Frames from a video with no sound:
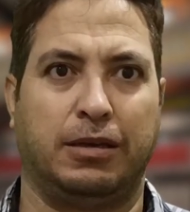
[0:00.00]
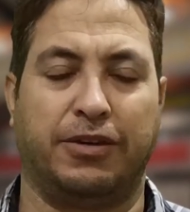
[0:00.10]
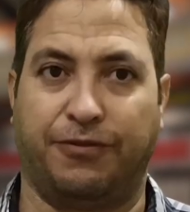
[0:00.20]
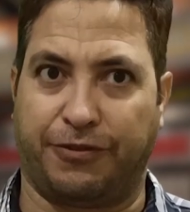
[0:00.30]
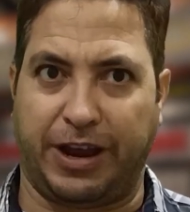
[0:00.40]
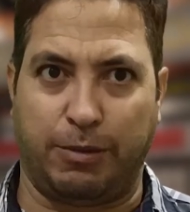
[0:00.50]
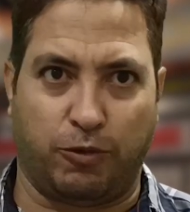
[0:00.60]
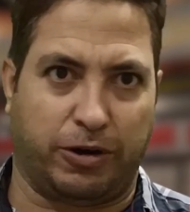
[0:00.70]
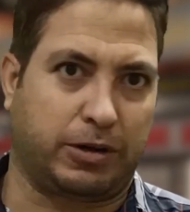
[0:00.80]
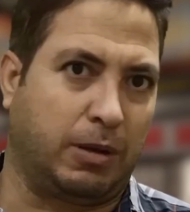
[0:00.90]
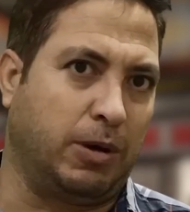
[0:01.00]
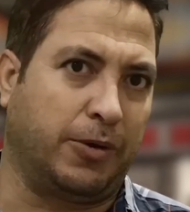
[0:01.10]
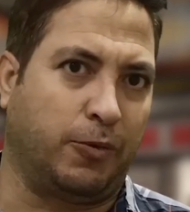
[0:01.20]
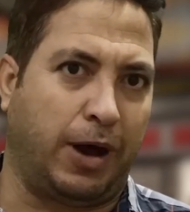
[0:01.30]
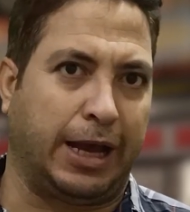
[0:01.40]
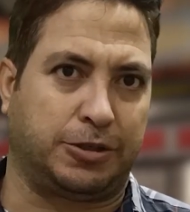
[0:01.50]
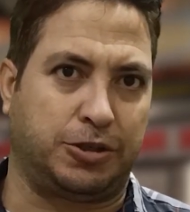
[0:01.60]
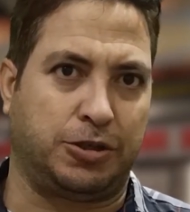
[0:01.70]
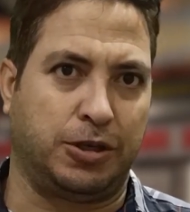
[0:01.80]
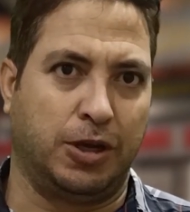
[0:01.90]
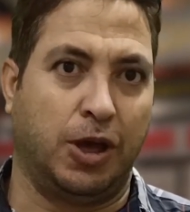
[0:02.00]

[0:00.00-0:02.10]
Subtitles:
the framework upon which